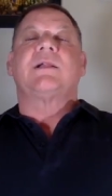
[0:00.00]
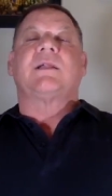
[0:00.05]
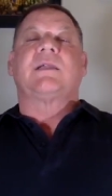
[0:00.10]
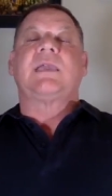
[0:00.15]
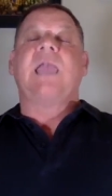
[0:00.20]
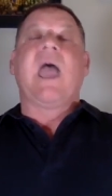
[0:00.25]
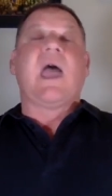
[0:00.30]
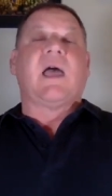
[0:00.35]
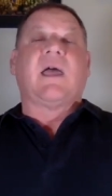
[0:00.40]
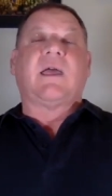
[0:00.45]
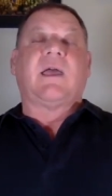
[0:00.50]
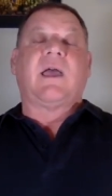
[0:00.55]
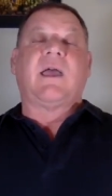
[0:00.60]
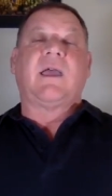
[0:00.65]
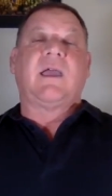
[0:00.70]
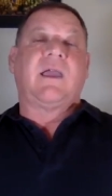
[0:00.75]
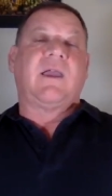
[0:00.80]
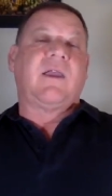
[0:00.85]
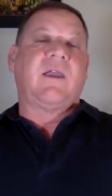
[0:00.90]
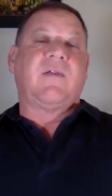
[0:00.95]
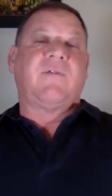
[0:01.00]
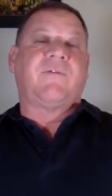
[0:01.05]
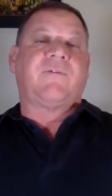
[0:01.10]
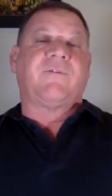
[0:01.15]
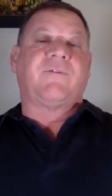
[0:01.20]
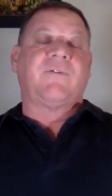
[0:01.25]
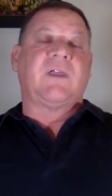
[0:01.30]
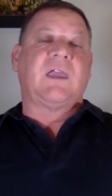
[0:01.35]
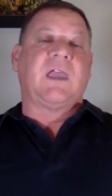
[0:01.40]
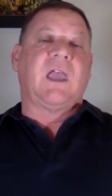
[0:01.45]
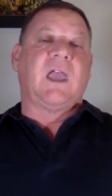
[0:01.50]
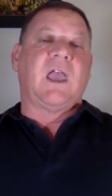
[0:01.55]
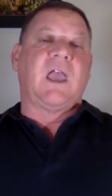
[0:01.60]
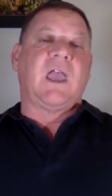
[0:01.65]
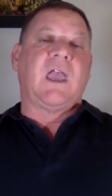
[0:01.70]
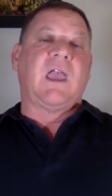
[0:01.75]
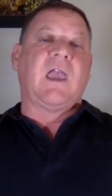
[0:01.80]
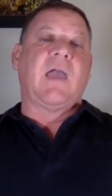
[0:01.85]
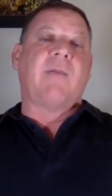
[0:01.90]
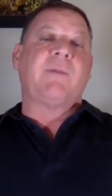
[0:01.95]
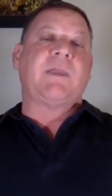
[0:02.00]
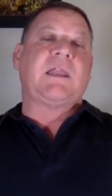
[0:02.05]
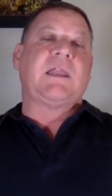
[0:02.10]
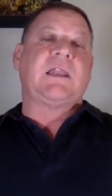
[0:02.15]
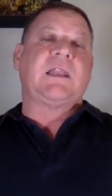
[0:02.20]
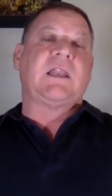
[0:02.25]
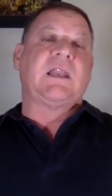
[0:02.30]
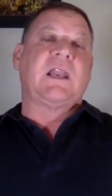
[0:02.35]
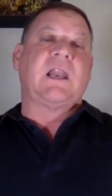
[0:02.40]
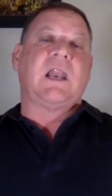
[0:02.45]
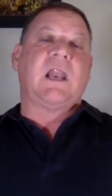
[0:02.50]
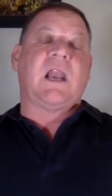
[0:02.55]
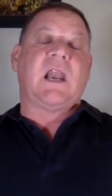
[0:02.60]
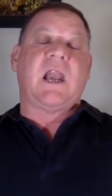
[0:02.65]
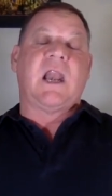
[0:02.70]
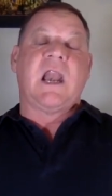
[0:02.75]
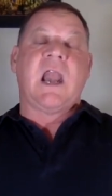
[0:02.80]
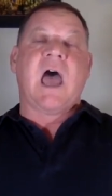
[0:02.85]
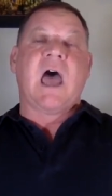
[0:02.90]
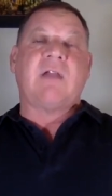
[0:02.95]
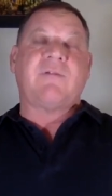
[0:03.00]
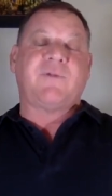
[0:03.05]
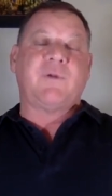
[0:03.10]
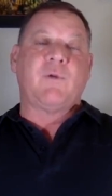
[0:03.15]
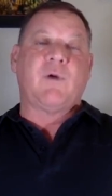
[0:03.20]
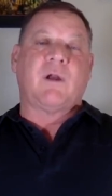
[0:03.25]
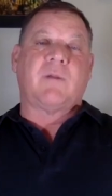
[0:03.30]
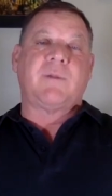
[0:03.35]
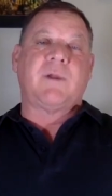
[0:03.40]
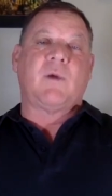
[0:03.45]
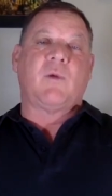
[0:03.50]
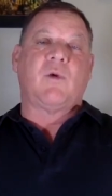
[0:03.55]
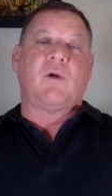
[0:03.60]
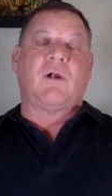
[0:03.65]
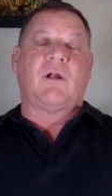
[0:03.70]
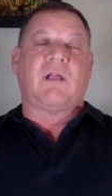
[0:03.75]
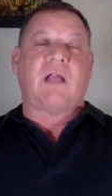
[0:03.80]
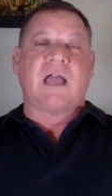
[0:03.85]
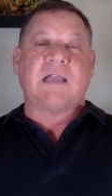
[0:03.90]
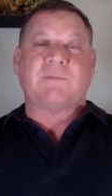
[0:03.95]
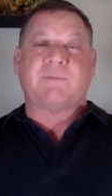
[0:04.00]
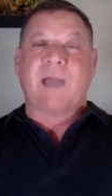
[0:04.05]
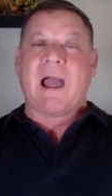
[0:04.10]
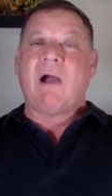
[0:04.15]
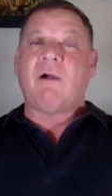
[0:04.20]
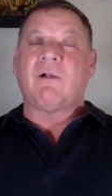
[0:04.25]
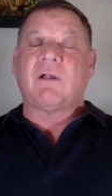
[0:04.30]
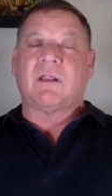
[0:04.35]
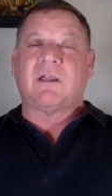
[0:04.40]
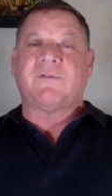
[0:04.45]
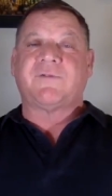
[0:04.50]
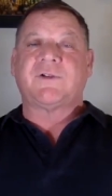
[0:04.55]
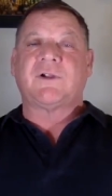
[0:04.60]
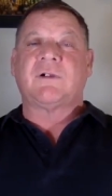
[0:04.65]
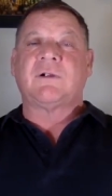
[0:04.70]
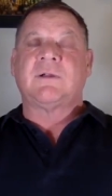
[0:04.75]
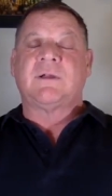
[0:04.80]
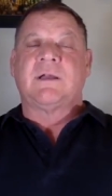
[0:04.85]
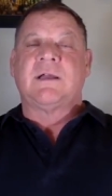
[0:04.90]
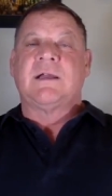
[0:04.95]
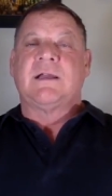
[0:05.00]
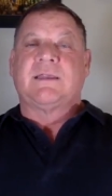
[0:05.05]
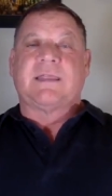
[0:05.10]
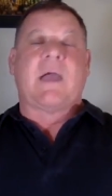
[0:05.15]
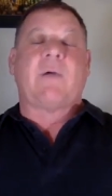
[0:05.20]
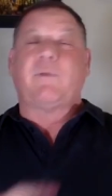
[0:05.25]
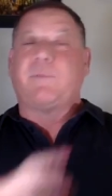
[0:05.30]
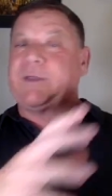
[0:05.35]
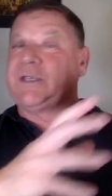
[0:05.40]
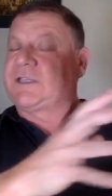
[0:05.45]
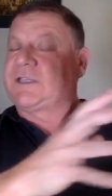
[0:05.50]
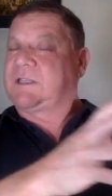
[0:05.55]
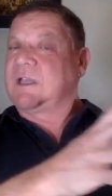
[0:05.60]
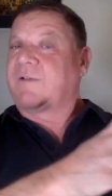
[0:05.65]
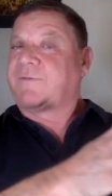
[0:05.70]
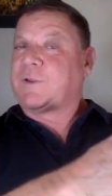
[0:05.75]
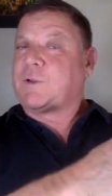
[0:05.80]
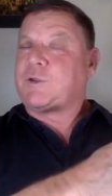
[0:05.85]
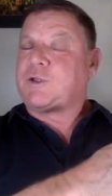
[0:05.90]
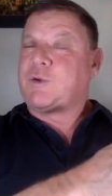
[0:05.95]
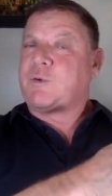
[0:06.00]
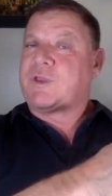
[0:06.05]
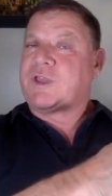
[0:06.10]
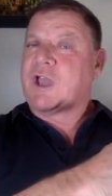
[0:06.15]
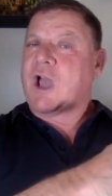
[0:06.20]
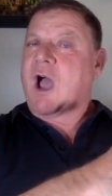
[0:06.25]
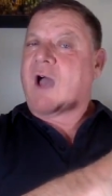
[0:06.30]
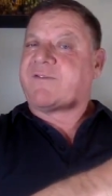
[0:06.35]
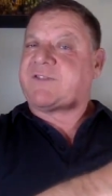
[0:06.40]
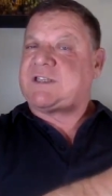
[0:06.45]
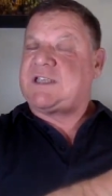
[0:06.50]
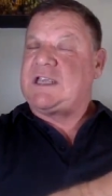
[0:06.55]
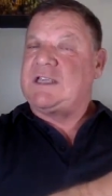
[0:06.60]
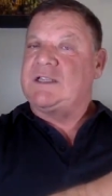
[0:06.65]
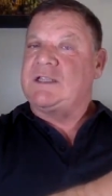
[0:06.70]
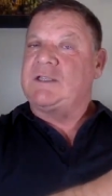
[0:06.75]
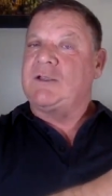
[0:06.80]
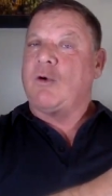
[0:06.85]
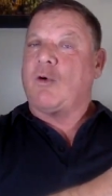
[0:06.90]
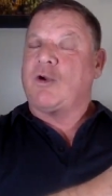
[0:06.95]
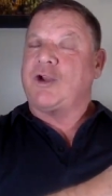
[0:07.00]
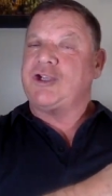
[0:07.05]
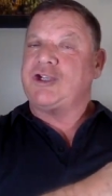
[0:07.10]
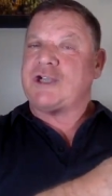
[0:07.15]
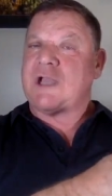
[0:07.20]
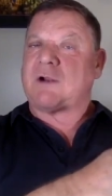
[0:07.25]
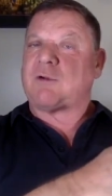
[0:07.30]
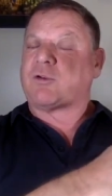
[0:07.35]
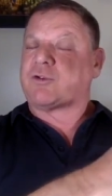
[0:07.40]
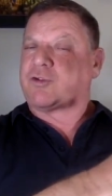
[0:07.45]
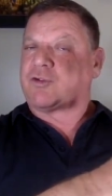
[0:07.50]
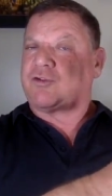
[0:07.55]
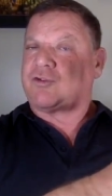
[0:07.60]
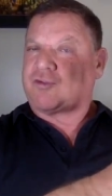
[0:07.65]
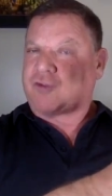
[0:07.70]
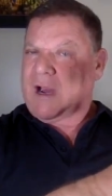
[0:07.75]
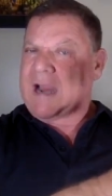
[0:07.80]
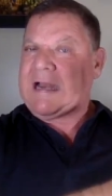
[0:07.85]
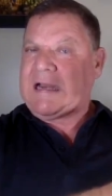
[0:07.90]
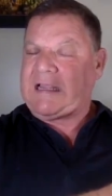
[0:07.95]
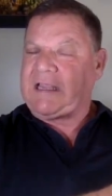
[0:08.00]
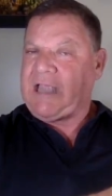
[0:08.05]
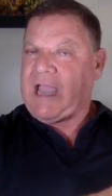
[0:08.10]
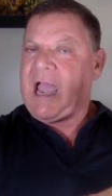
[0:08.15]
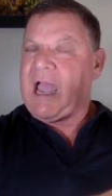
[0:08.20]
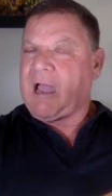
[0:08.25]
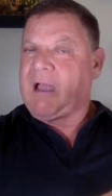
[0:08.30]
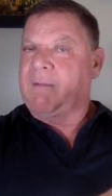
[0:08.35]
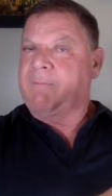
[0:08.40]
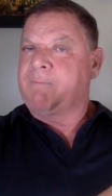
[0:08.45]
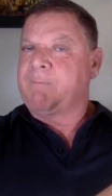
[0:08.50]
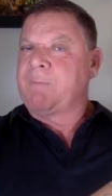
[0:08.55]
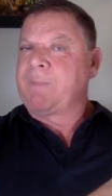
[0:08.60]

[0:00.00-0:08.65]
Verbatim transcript: Yeah, uh, if I mean, not if you want to be a world class power lifter. That would be stuff you do in the off season or in general training. Yeah.